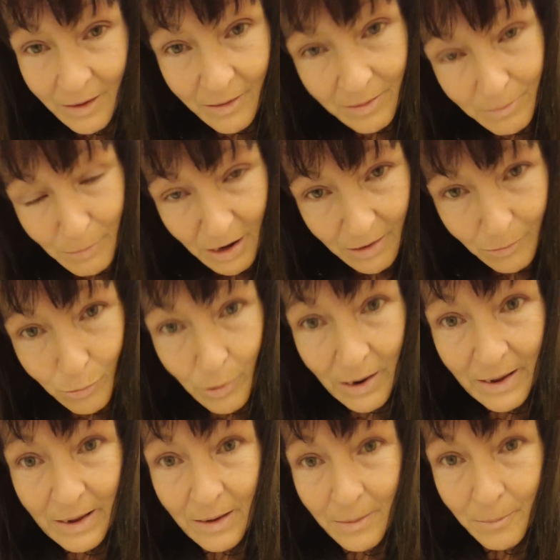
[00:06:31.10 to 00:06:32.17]
He's made a
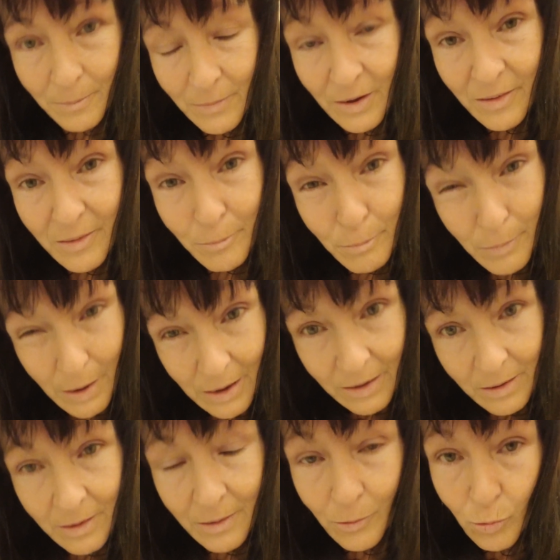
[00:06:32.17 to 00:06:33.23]
way. He's
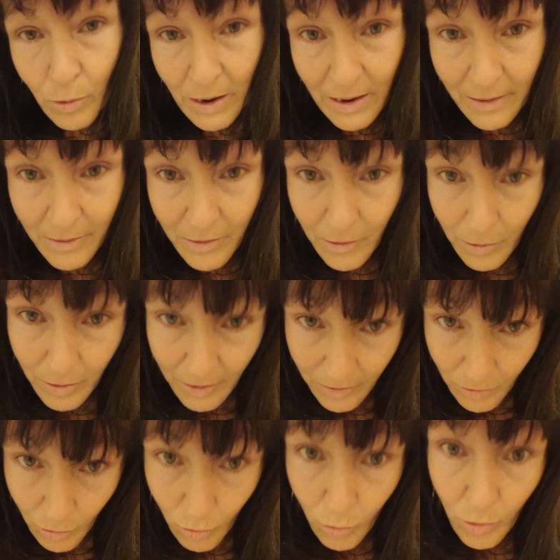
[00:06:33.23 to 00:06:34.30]
making a way. So
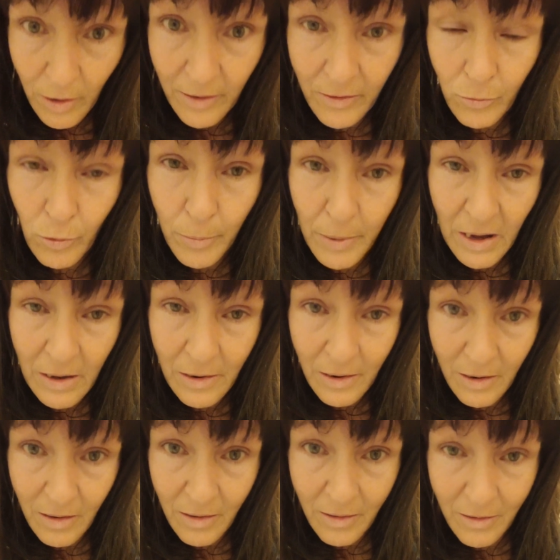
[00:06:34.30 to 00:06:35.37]
there's always
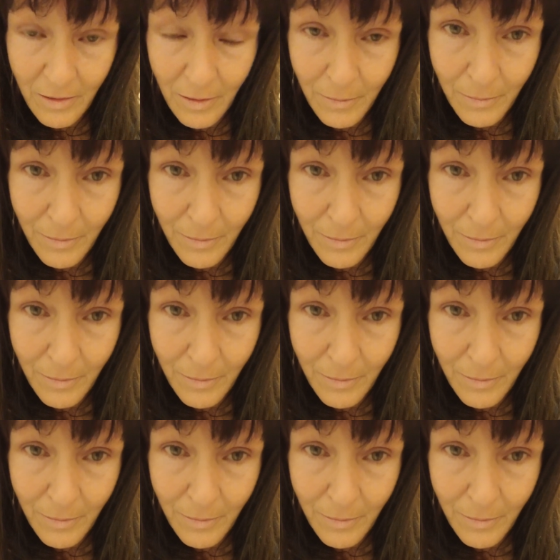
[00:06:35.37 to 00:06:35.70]
repentance.